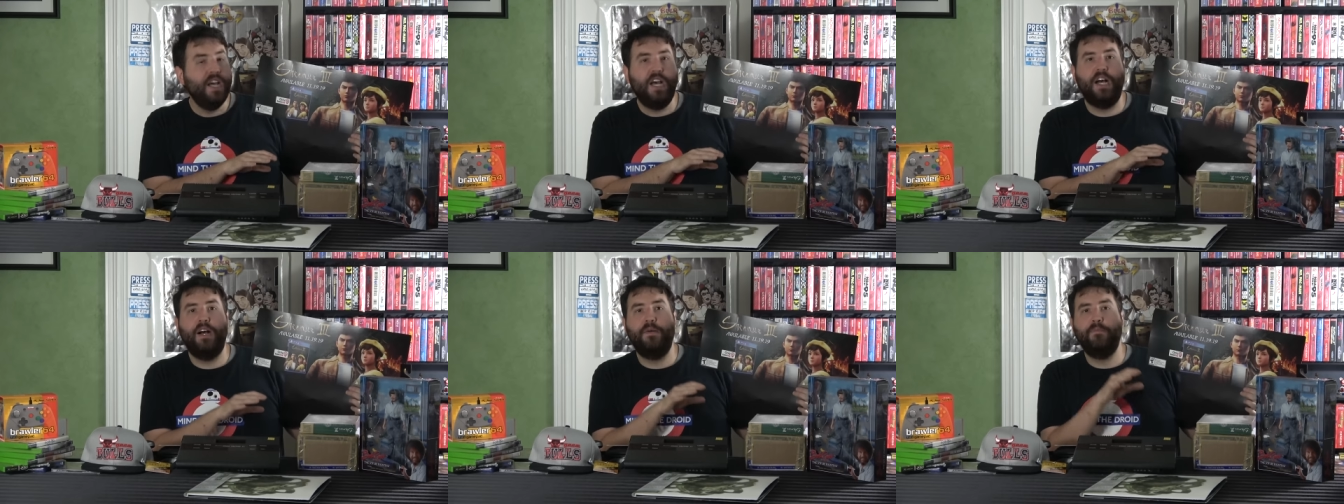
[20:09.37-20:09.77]

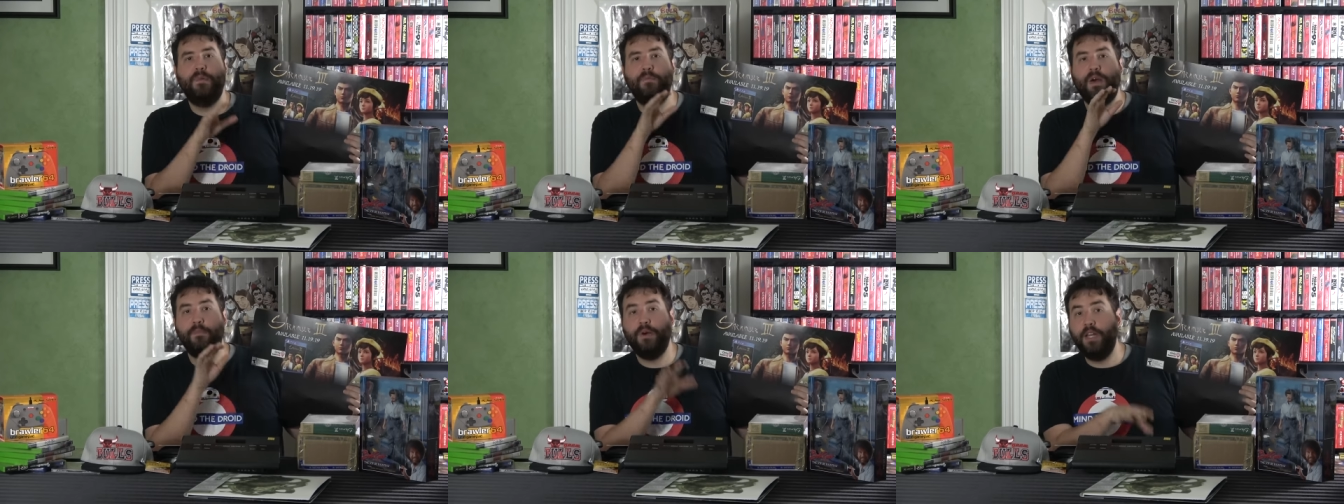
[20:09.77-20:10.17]
Um,
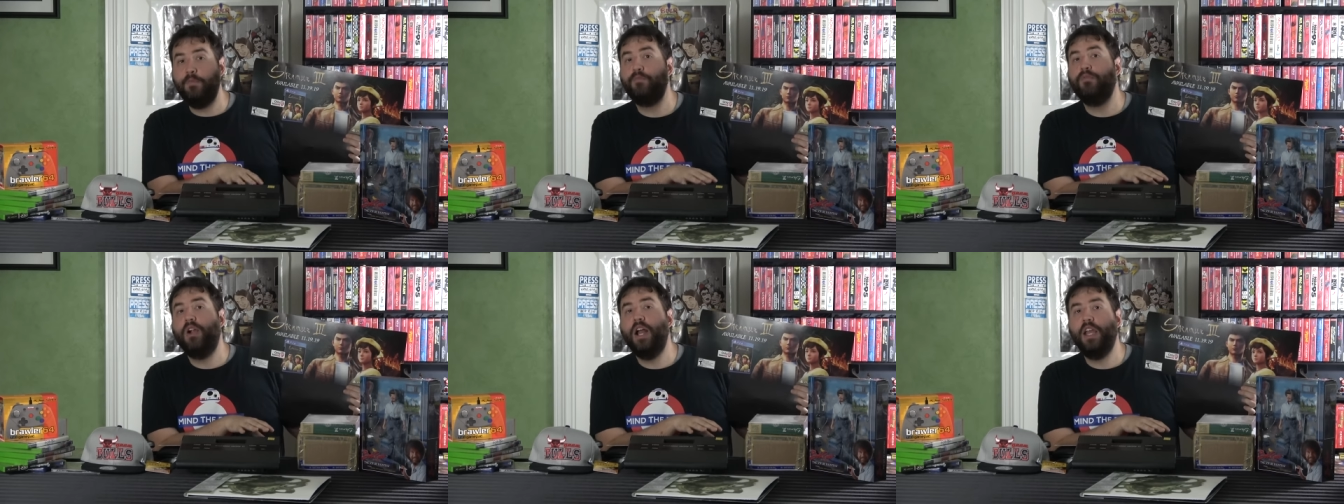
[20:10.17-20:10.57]
but my buddy
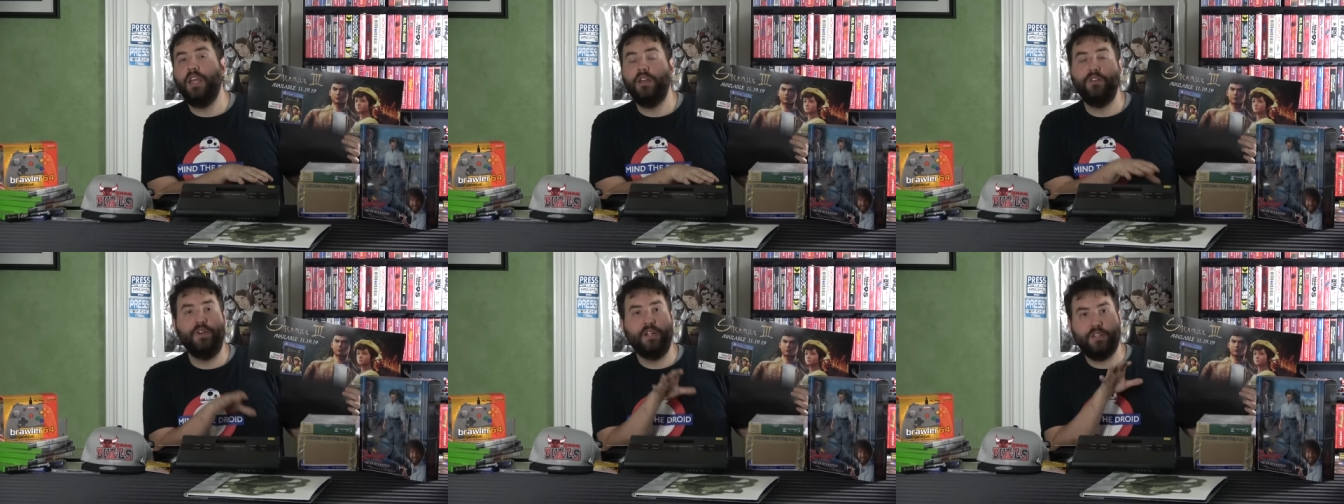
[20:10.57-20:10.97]

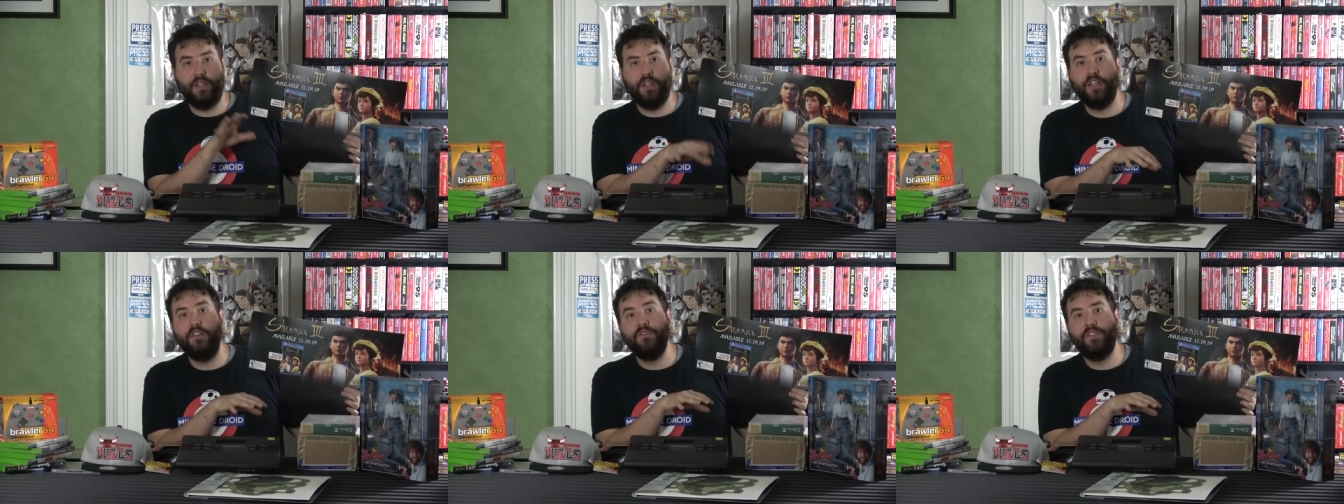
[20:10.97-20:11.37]
Brian, who actually
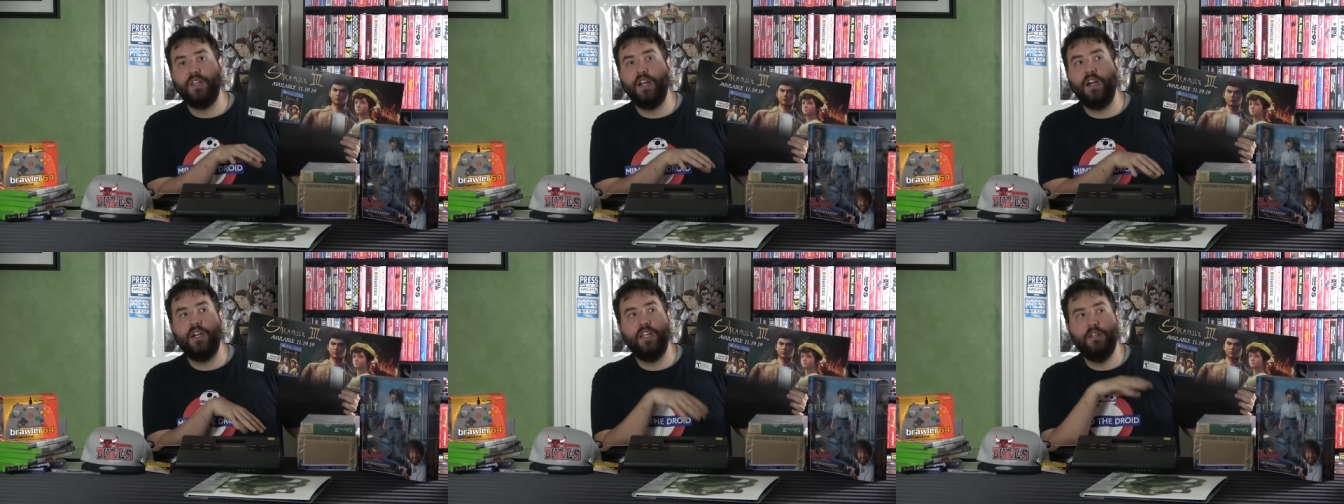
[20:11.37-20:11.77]
lives
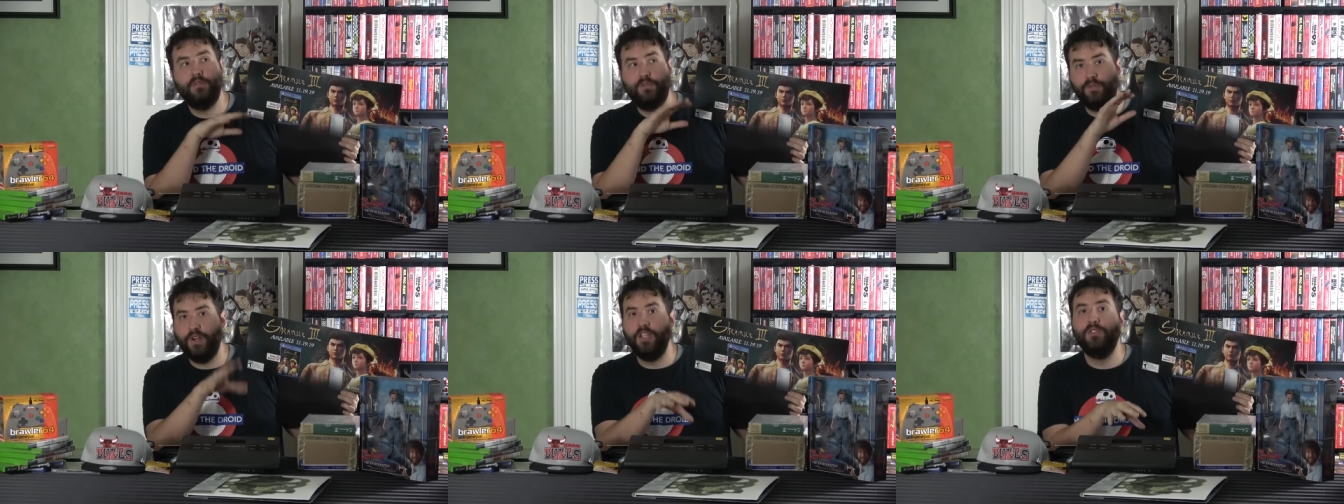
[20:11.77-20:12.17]
there, he's
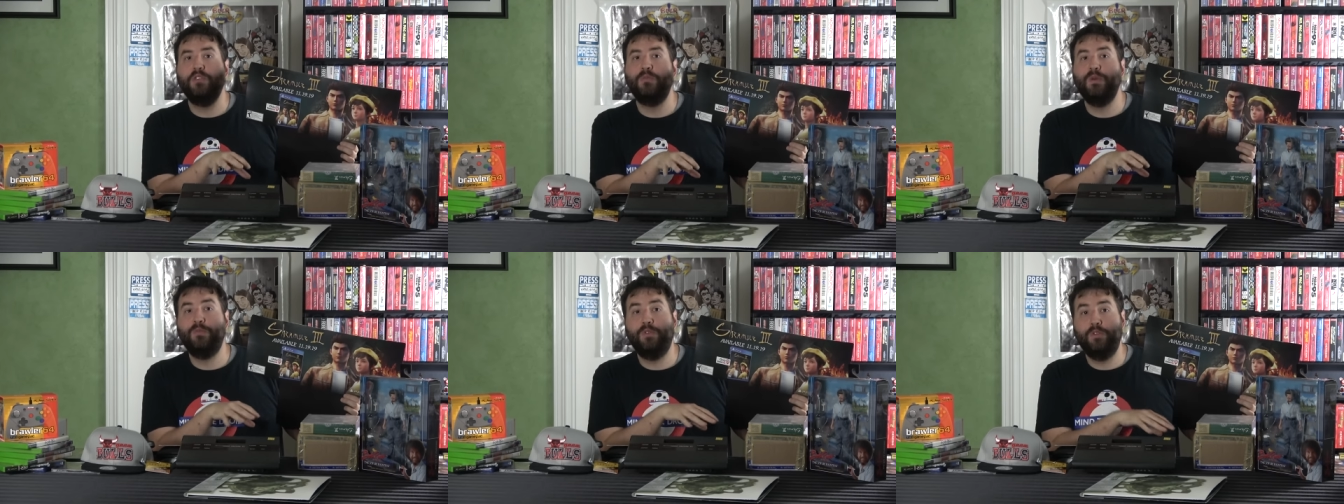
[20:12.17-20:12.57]
friends with
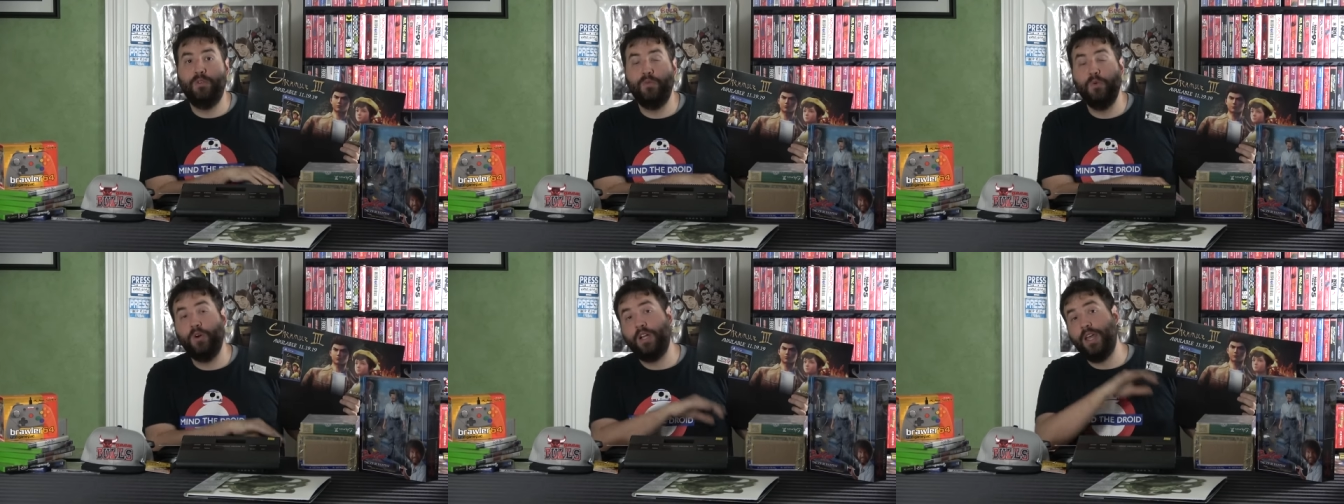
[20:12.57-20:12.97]
the people
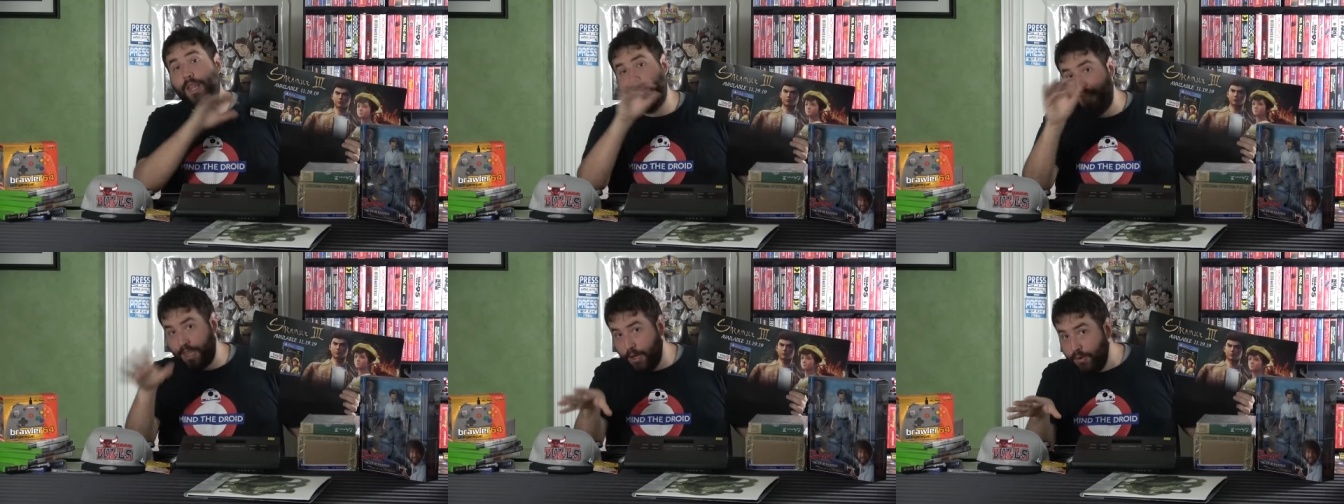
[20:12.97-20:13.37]
who work
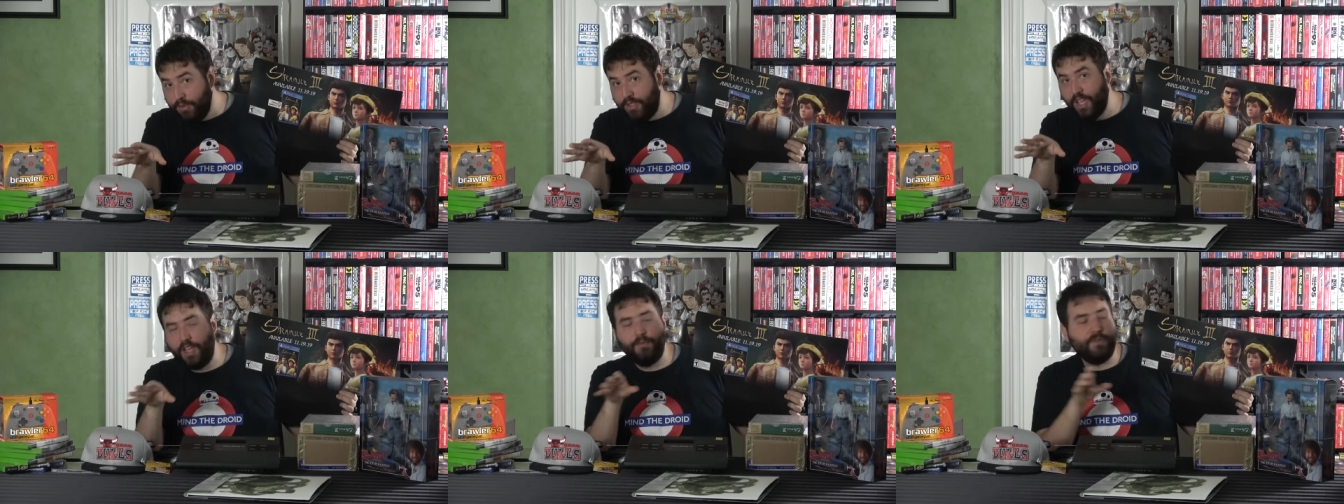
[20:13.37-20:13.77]
at
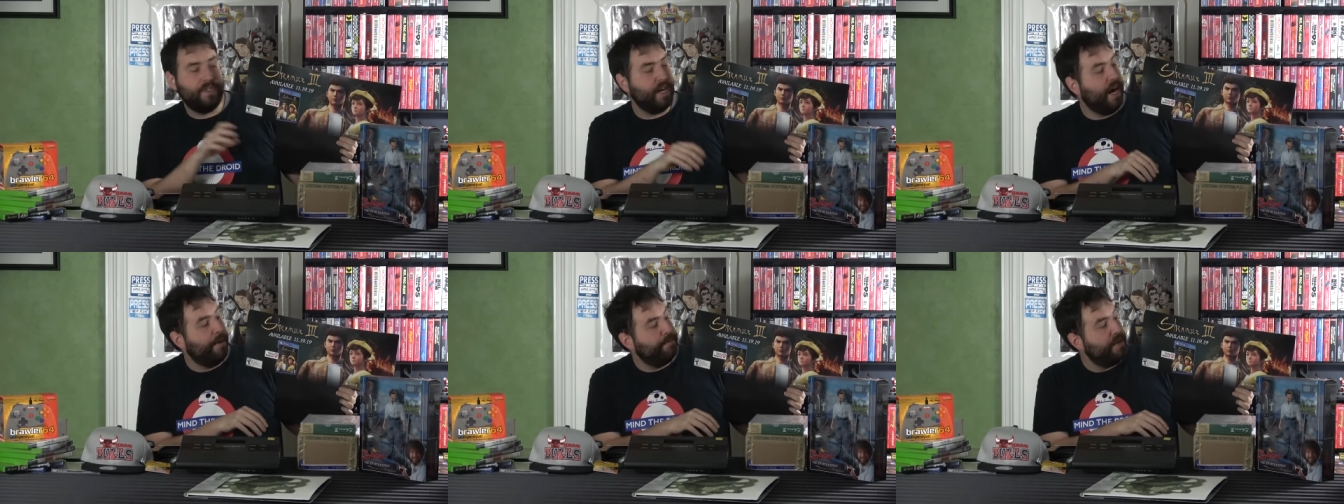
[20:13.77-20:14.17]
those Game
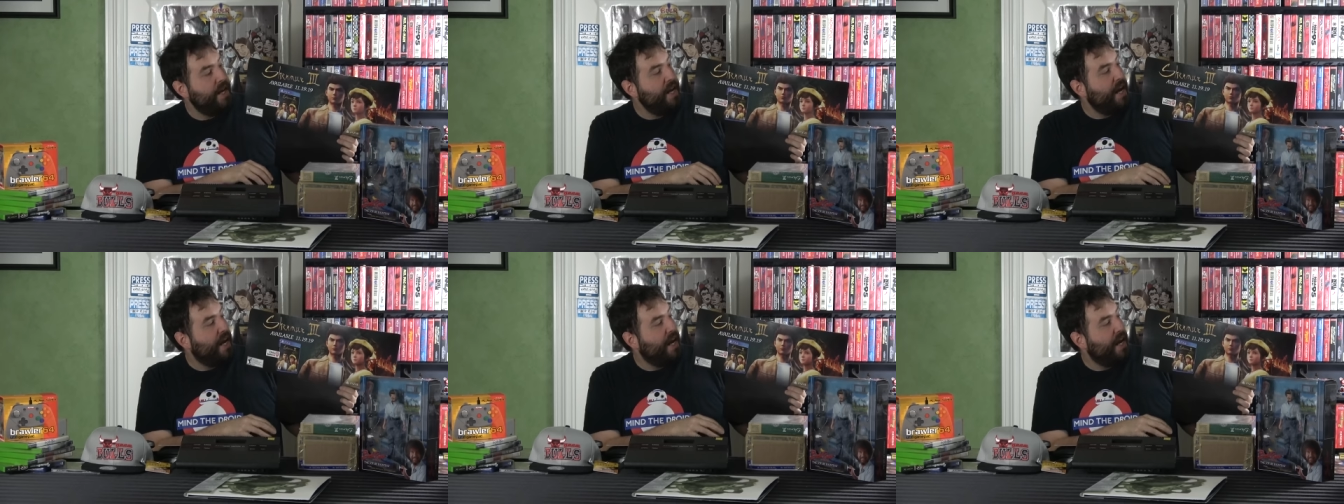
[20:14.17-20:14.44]
Stops,